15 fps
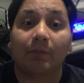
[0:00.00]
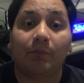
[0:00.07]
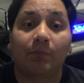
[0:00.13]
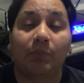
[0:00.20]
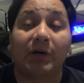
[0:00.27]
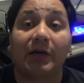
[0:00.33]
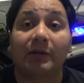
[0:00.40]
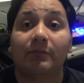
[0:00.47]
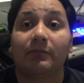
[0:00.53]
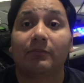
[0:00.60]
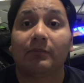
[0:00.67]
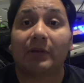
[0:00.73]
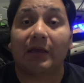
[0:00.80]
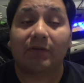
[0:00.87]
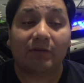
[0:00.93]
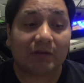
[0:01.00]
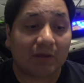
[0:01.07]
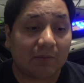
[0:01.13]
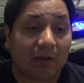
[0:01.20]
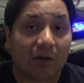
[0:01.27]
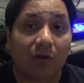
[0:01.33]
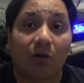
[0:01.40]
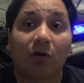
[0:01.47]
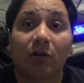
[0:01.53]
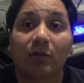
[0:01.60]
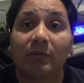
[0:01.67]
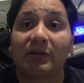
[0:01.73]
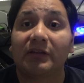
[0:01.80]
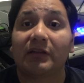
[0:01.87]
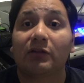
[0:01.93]
But every time I call
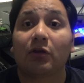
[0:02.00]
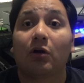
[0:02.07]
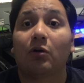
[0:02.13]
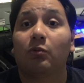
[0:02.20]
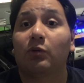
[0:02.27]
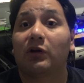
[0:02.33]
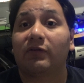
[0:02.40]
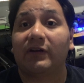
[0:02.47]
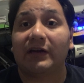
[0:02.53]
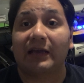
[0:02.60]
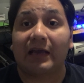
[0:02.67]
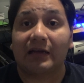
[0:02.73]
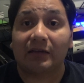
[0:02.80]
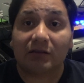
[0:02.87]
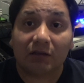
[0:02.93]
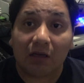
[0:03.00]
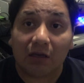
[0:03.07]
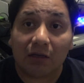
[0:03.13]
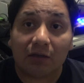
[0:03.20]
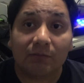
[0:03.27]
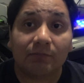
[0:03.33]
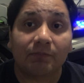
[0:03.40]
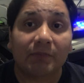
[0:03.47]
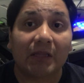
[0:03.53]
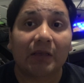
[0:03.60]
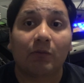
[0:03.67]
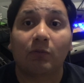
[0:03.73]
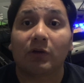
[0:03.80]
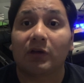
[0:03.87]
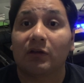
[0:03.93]
him, he says, oh, we already got it done.
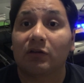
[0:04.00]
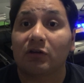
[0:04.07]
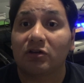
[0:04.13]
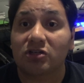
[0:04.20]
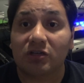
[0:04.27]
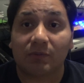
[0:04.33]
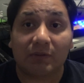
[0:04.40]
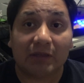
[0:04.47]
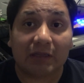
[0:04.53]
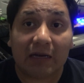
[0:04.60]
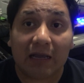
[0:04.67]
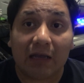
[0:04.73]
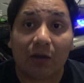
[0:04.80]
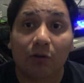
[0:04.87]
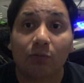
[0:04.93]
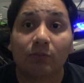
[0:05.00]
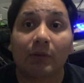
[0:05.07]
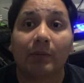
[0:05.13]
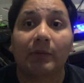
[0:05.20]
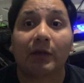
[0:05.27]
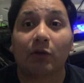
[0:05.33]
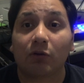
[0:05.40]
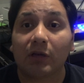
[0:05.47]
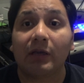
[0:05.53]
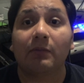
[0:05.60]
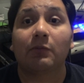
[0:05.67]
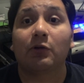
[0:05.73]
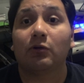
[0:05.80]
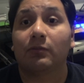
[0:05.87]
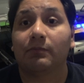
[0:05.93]
We're going to start shipping it out. I'm like, okay,
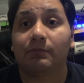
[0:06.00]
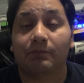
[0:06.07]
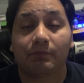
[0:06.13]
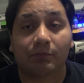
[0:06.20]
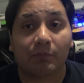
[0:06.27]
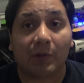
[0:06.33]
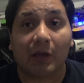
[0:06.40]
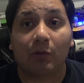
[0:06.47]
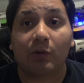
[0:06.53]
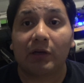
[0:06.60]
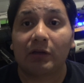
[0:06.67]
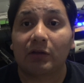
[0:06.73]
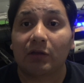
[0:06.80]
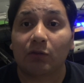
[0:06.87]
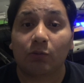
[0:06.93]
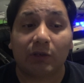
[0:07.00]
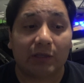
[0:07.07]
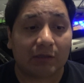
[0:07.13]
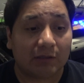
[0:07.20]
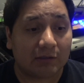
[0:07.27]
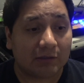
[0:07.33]
cool. I'll wait another week.